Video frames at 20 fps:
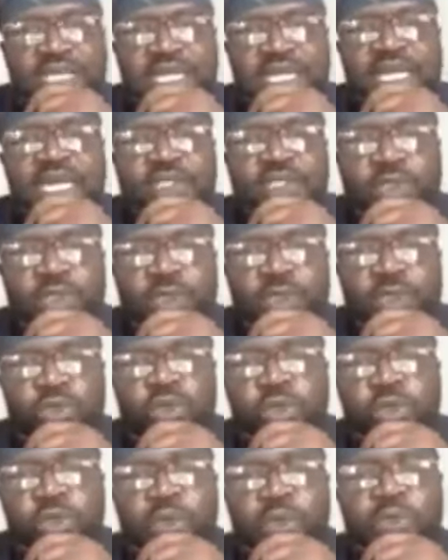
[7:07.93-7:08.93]
generated,
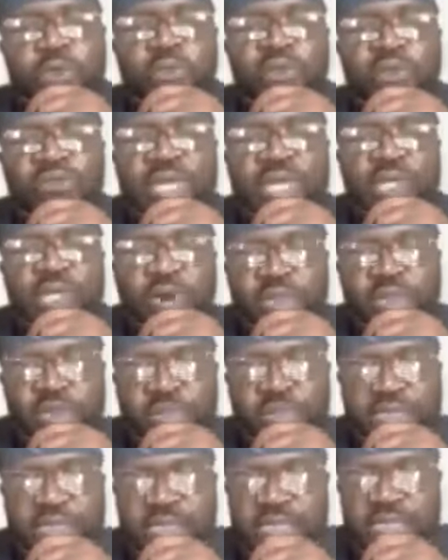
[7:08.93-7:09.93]
to be able to
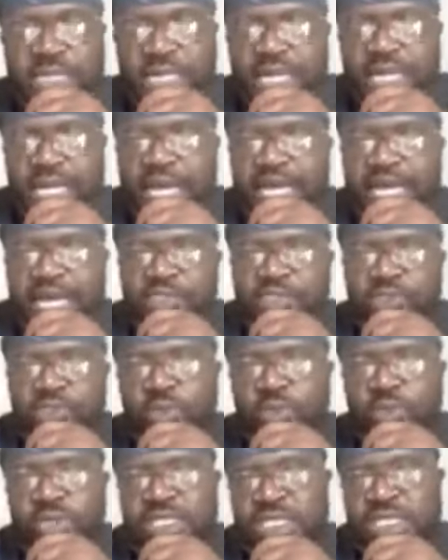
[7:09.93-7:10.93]
provide other needs.
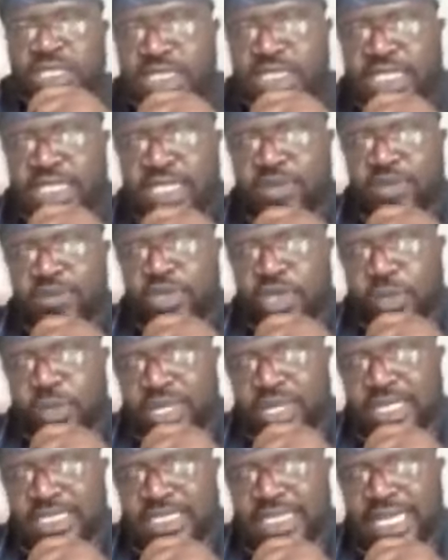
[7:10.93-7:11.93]
And so we
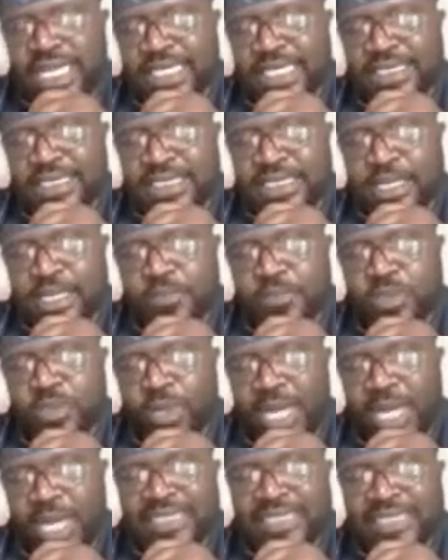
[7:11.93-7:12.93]
see renewable energy
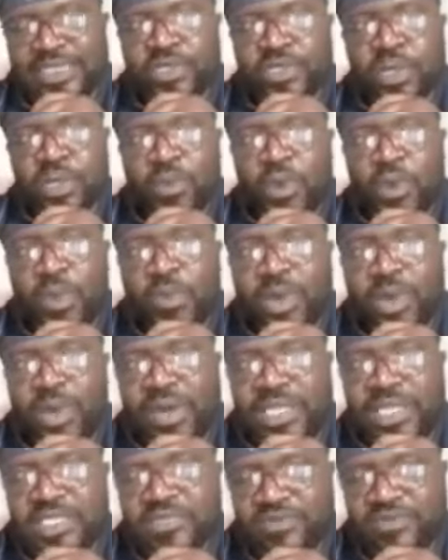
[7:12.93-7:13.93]
as, as the
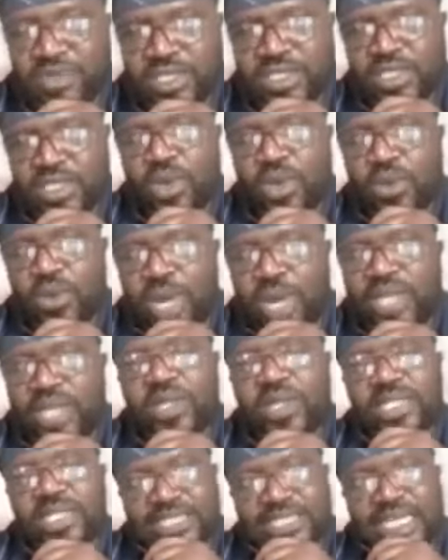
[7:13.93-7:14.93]
number one priority
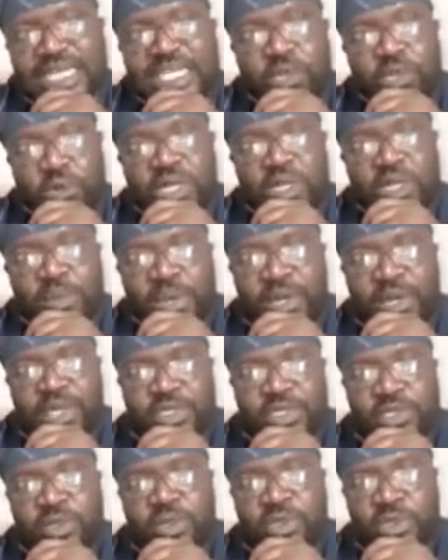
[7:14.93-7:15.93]
first, while others are
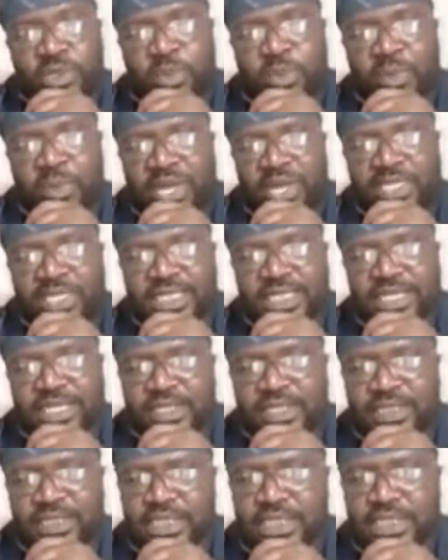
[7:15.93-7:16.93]
equally
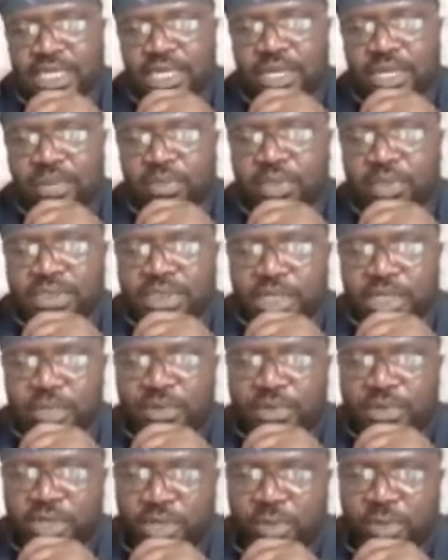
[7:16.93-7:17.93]
priority areas.
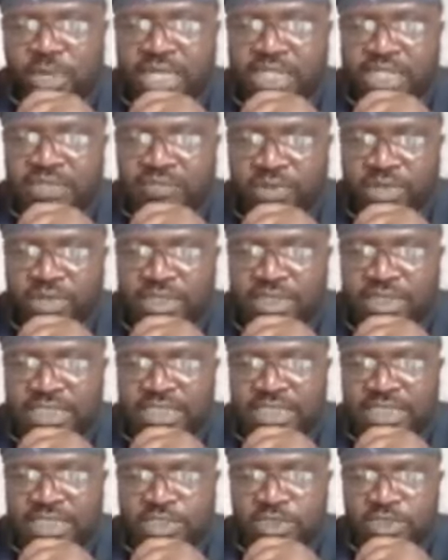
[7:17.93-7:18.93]
But renewable
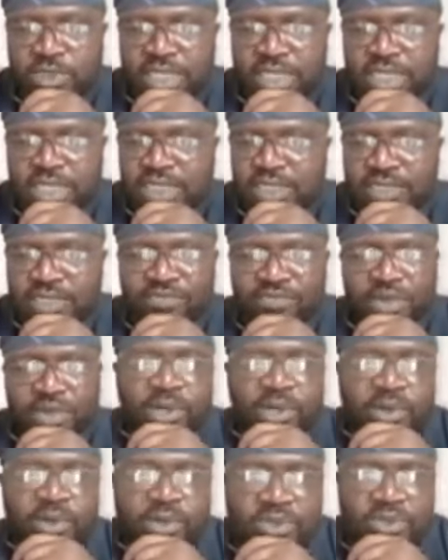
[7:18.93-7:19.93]
energy for us
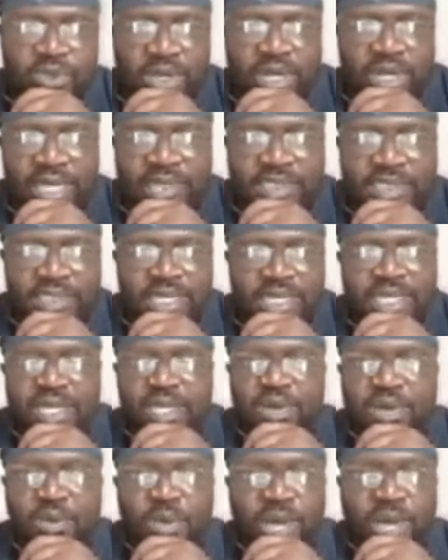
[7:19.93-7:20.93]
is very close to our
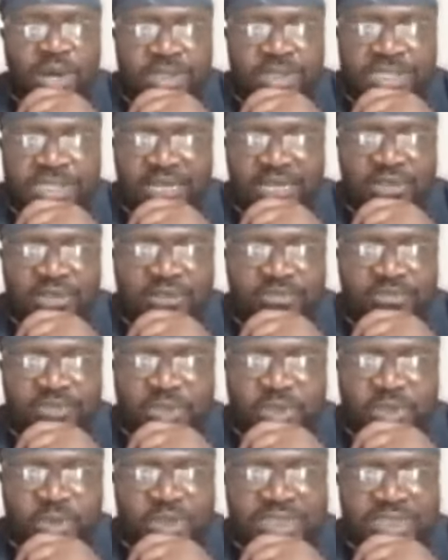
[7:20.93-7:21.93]
hearts. We are all
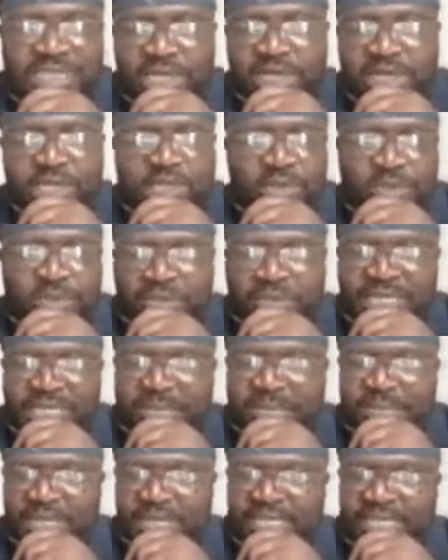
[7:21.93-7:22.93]
tired of,
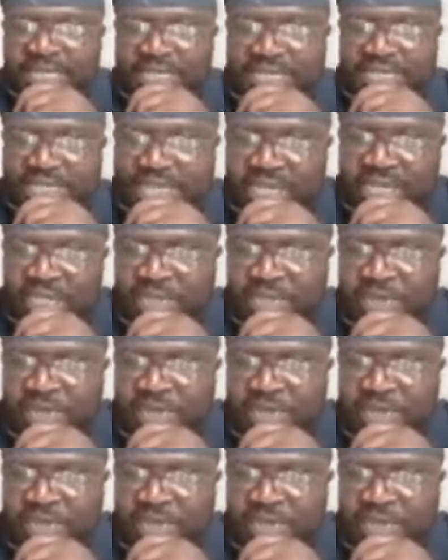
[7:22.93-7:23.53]
generator breaking the